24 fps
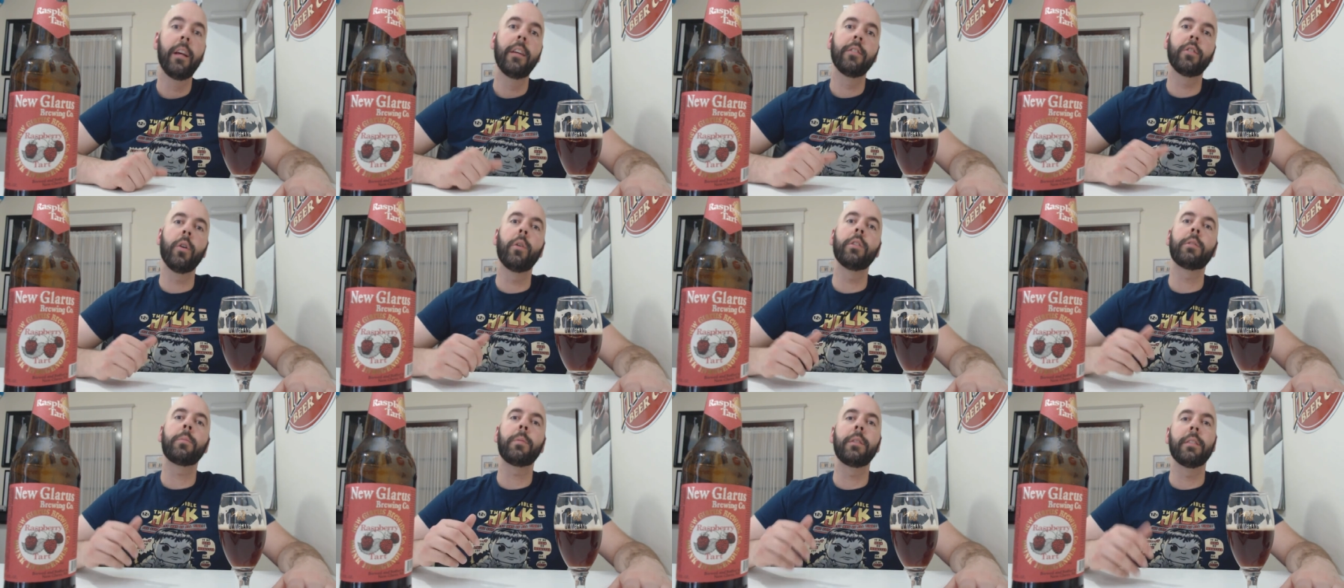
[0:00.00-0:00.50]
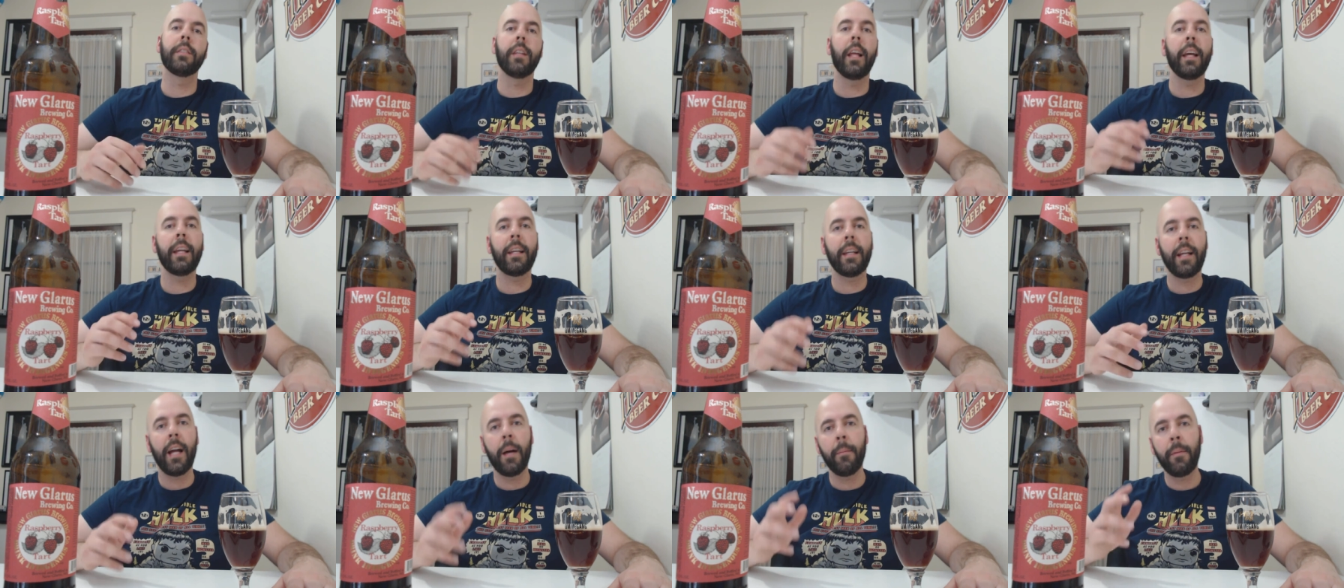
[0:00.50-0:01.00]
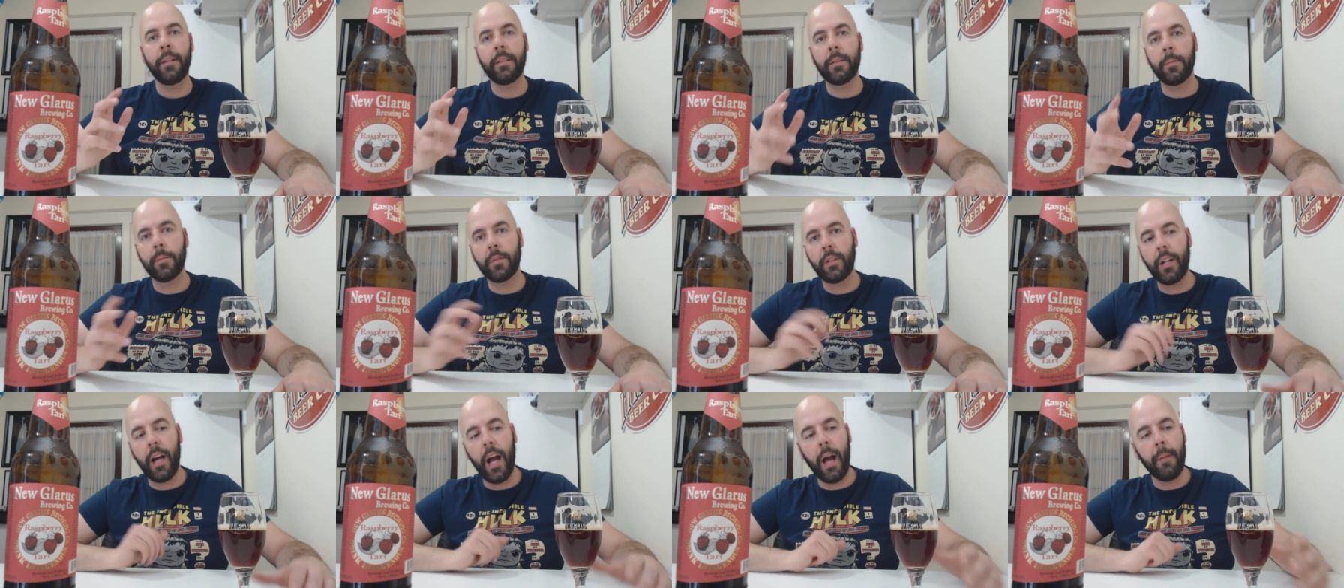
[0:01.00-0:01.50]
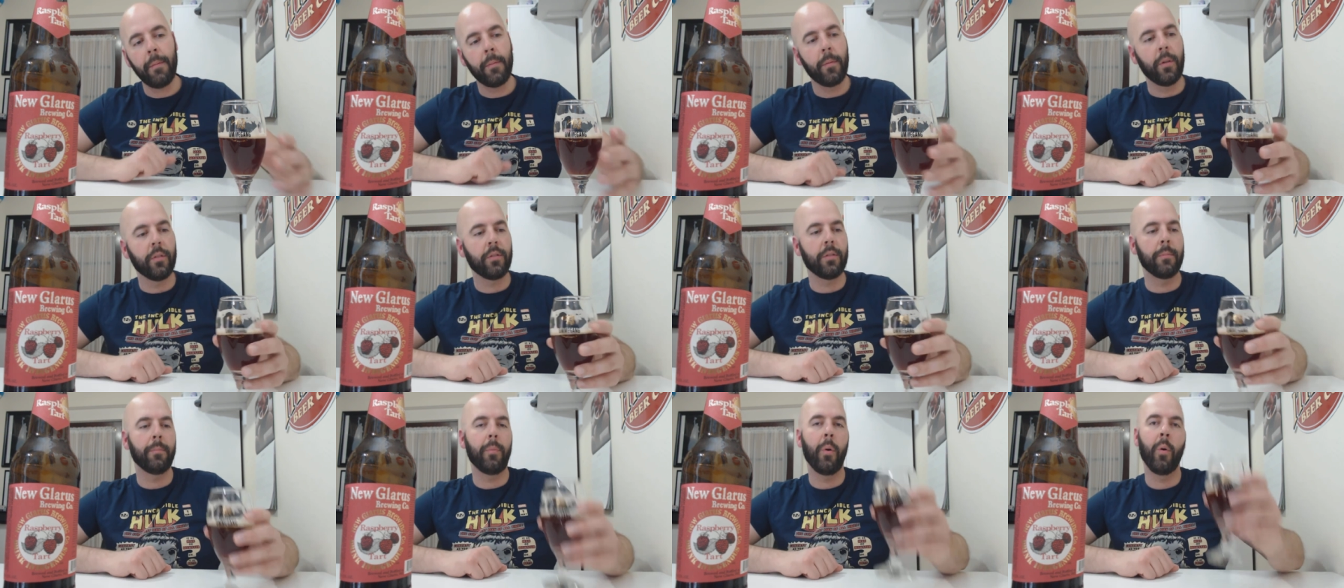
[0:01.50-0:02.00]
As always, please like, comment, subscribe, and
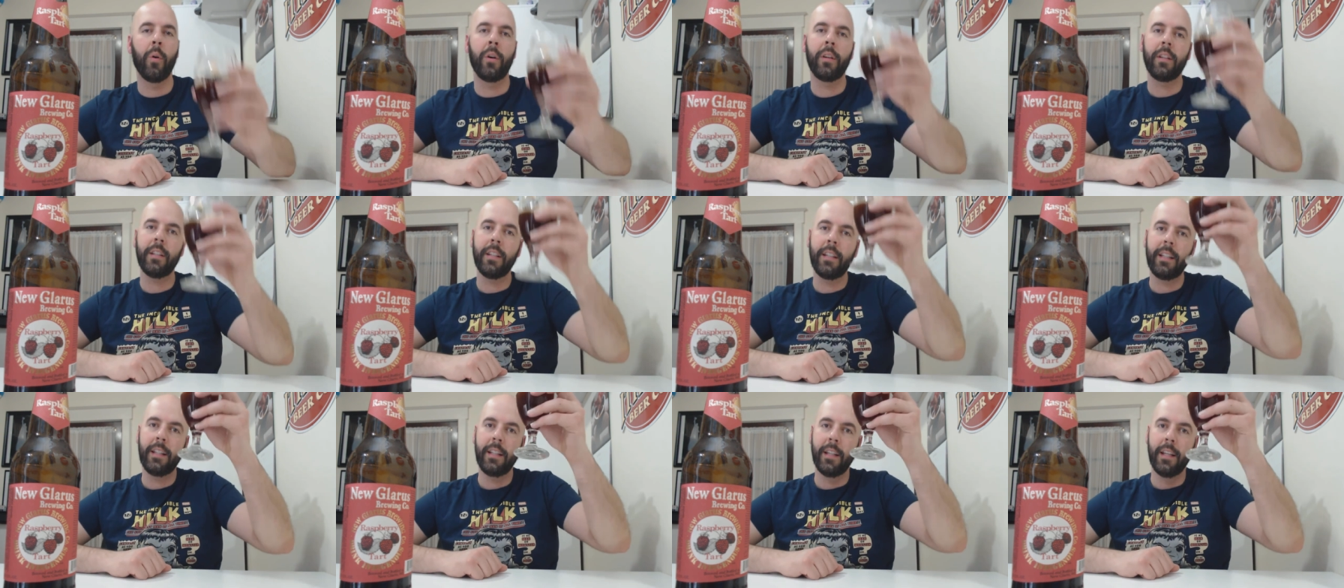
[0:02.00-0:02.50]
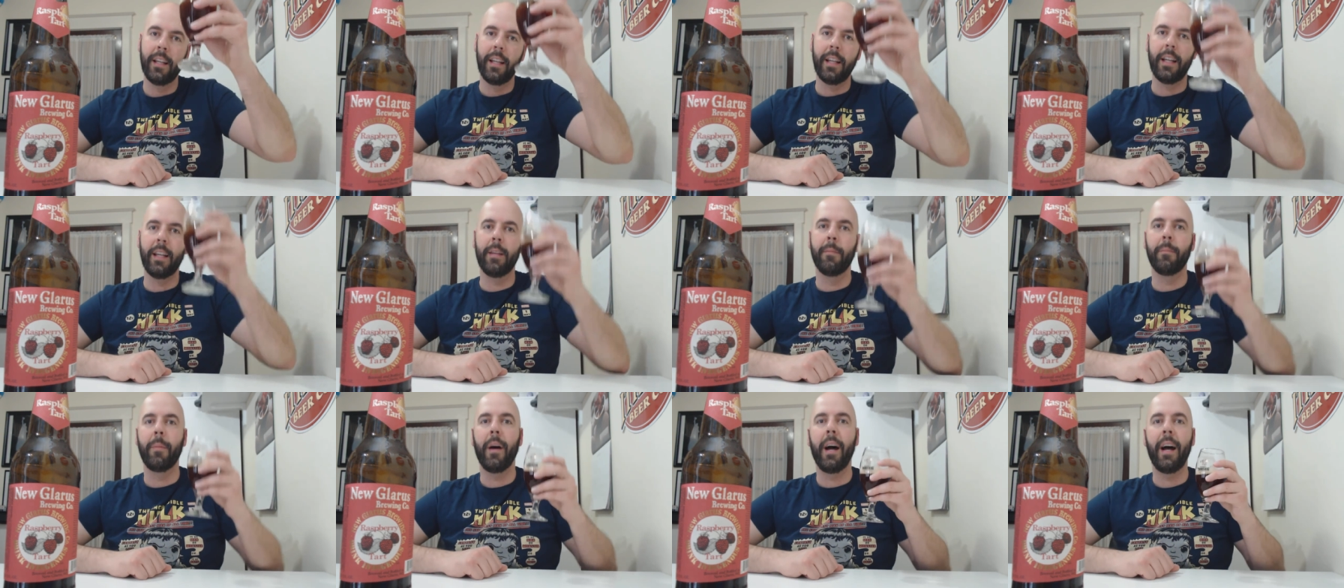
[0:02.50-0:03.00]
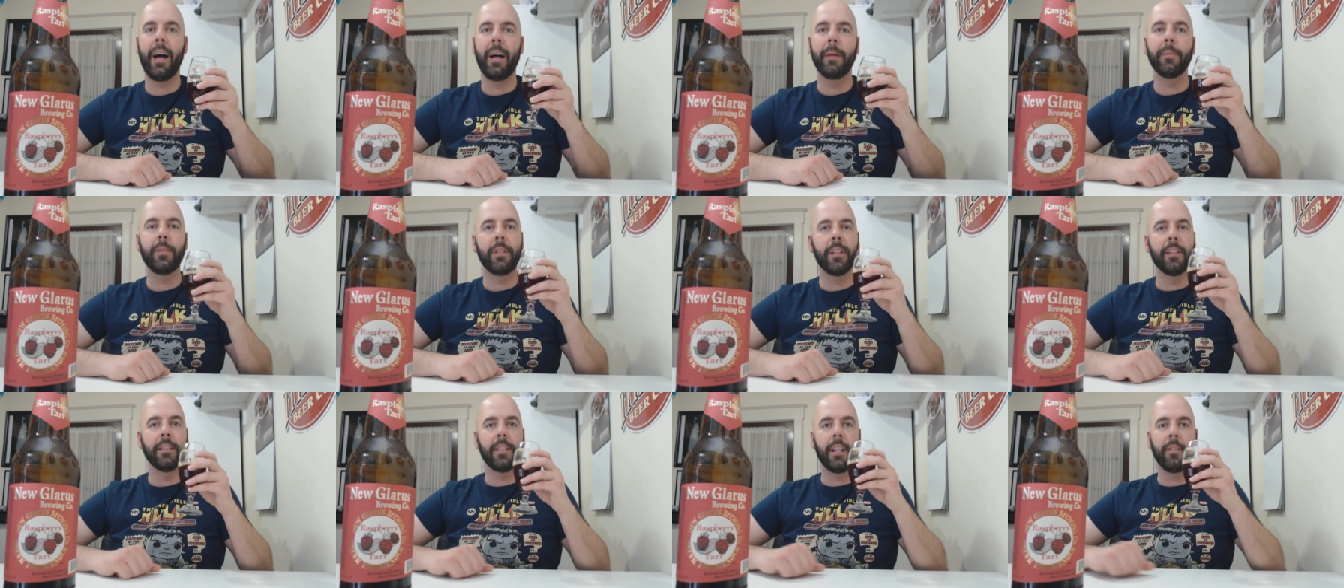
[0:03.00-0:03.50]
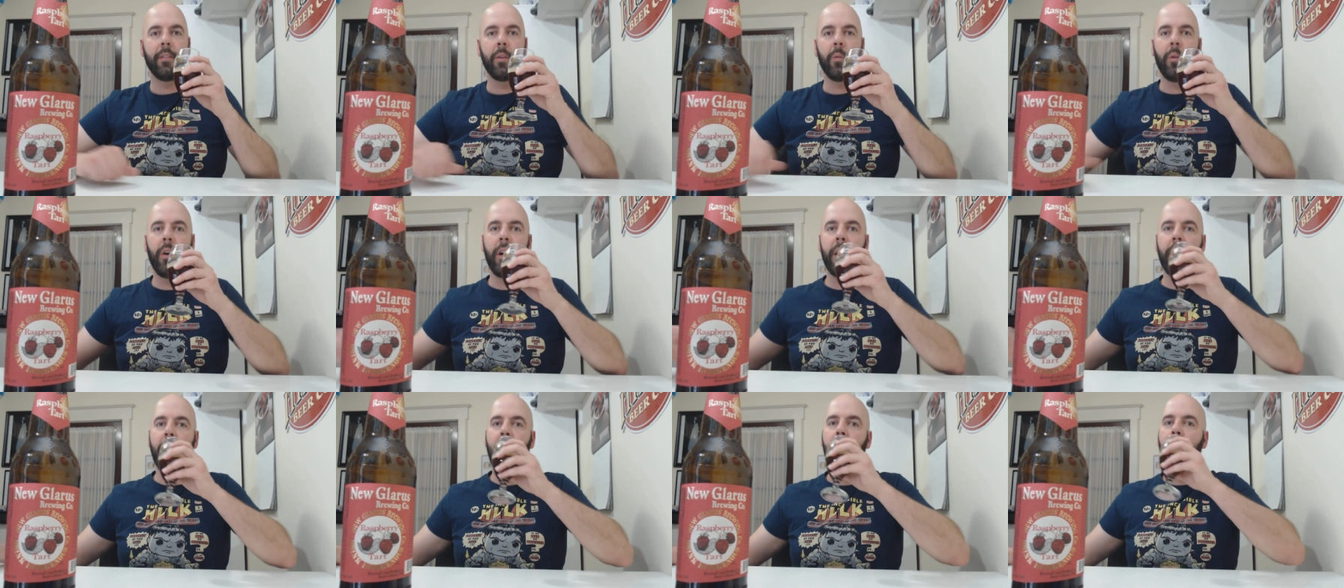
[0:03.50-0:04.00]
most importantly, imbibe. Cheers,
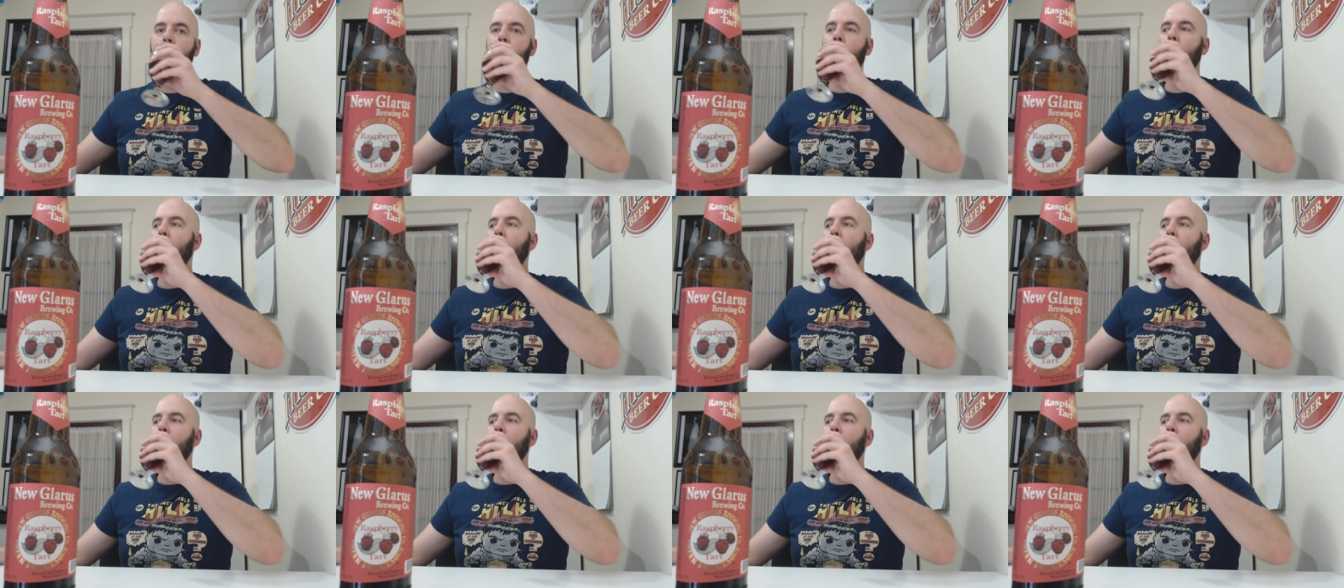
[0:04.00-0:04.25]
everyone.